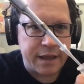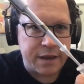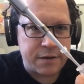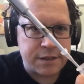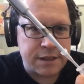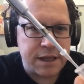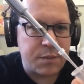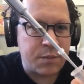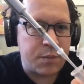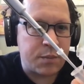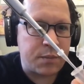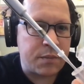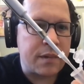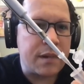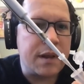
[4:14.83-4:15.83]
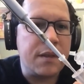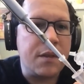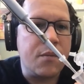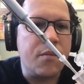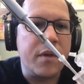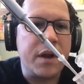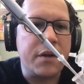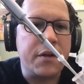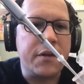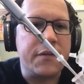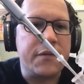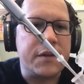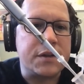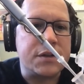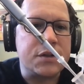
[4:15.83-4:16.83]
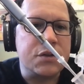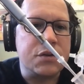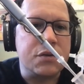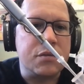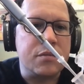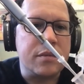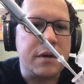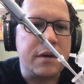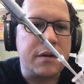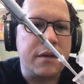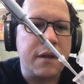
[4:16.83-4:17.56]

your tip in the middle of the tube,